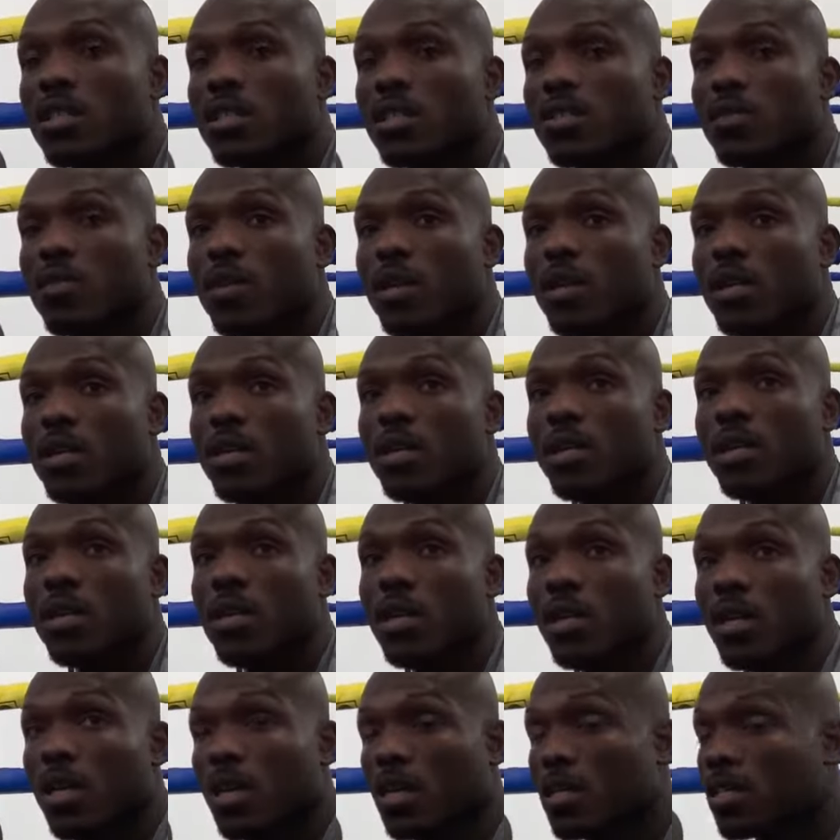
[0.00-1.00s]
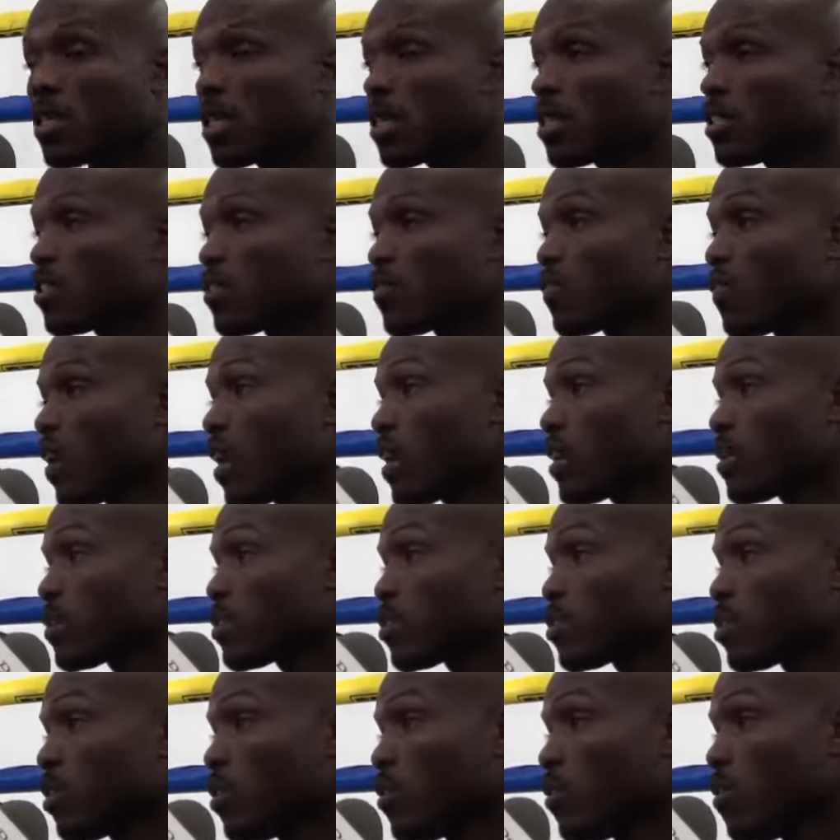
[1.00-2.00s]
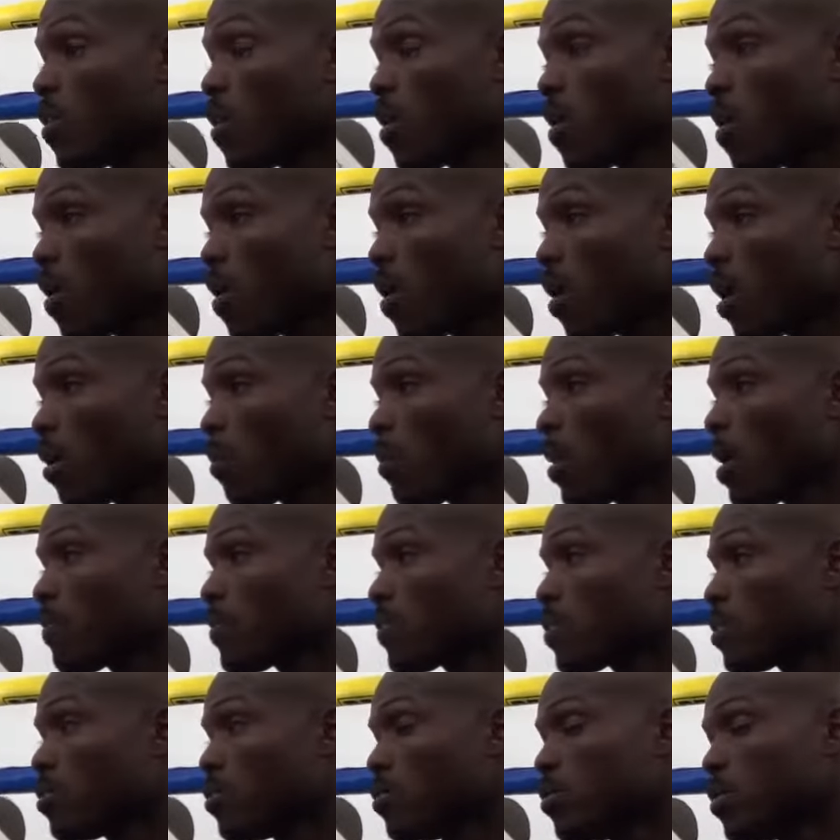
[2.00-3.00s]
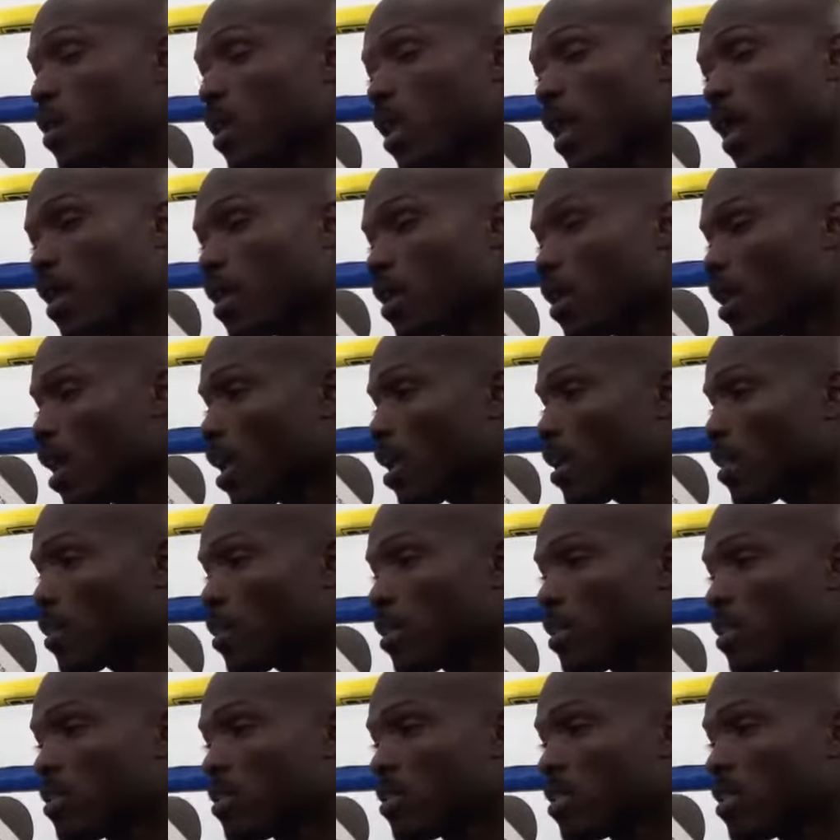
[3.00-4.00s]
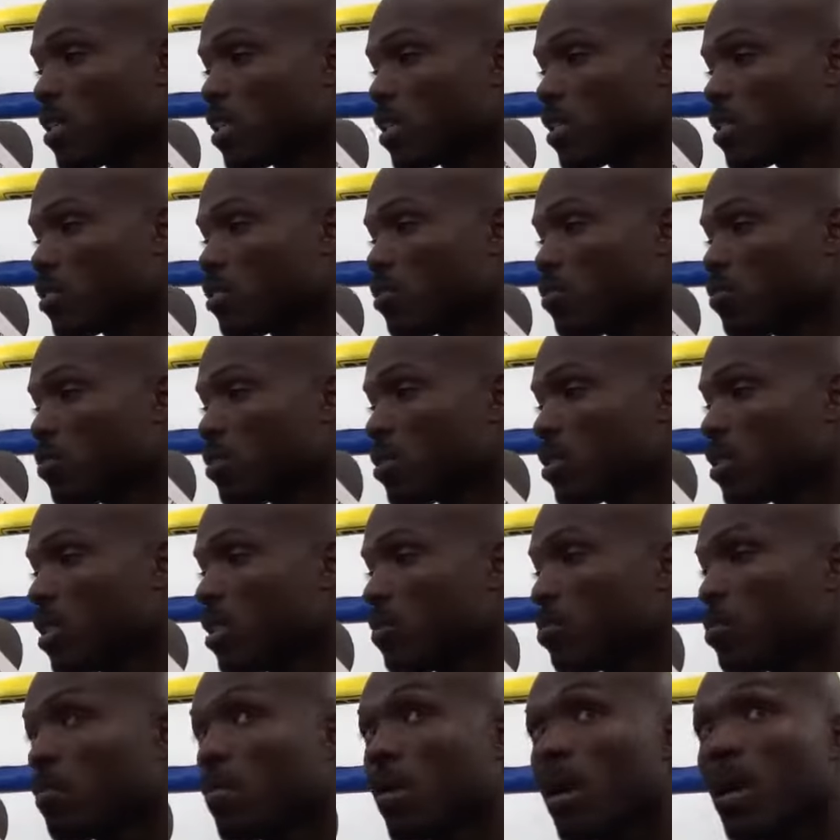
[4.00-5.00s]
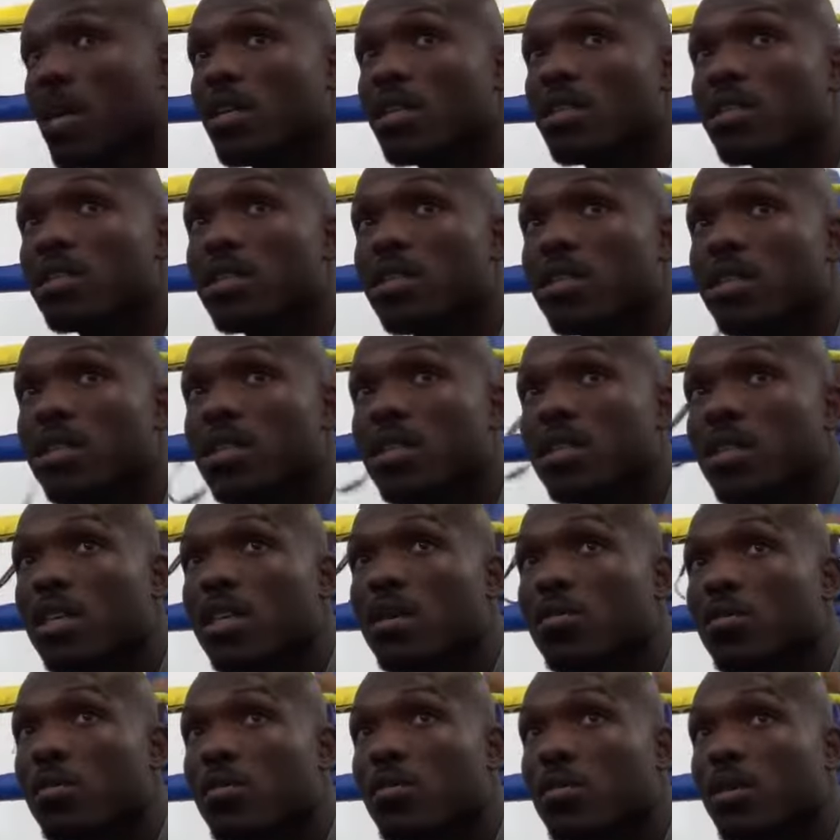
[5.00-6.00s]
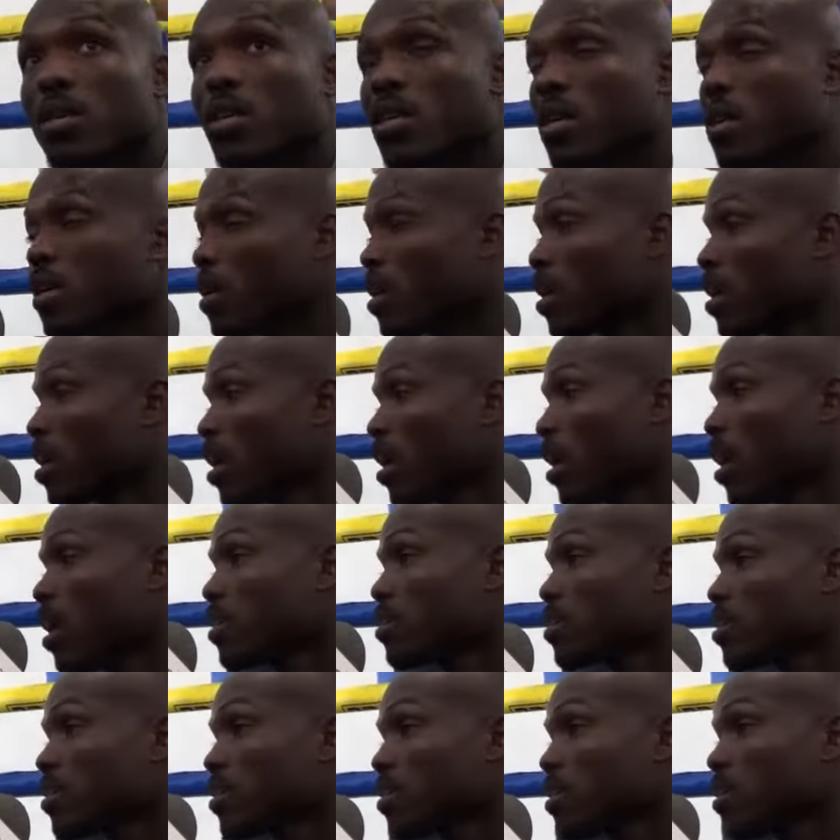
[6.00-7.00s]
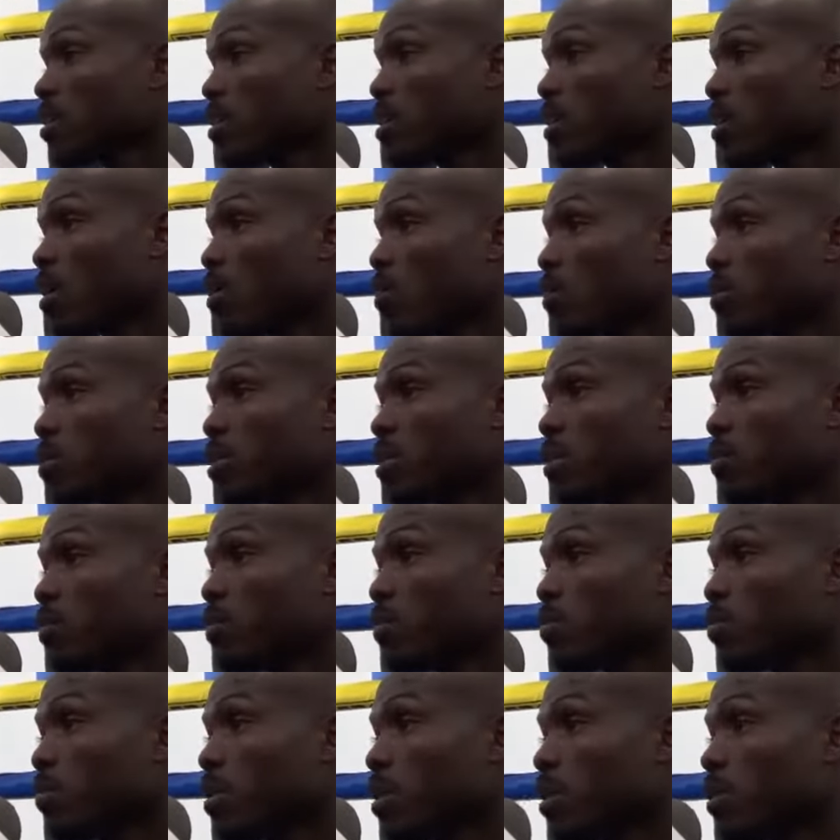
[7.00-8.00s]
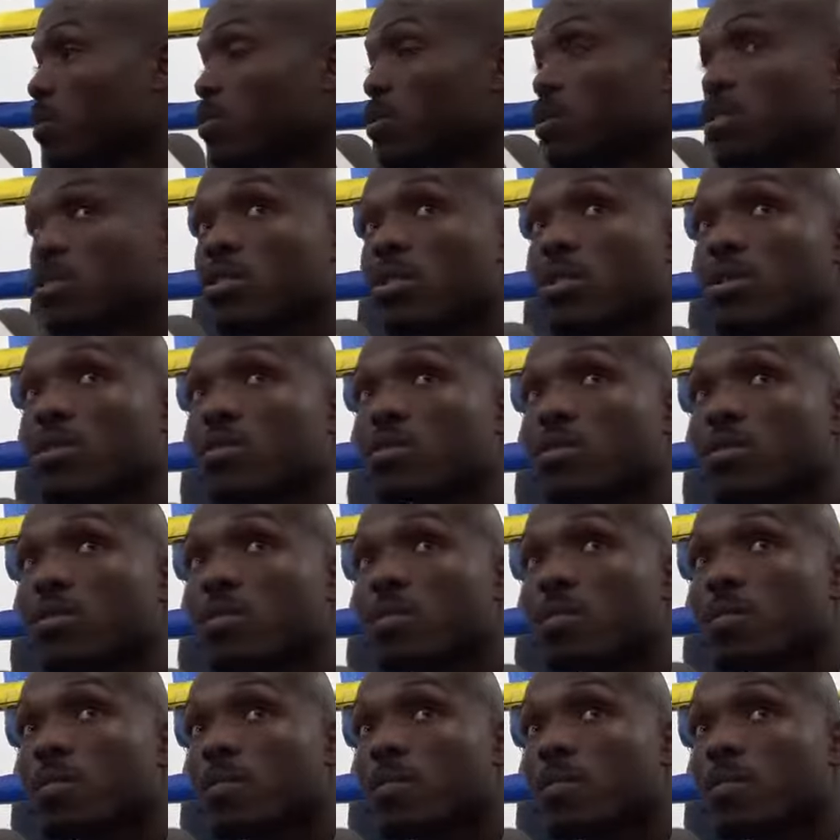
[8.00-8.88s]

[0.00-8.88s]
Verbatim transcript: He's a very intelligent fighter, so I'm gonna have to do a lot of a lot of things in there to to keep him honest and to keep him thinking constantly and always keep him uh, on his toes.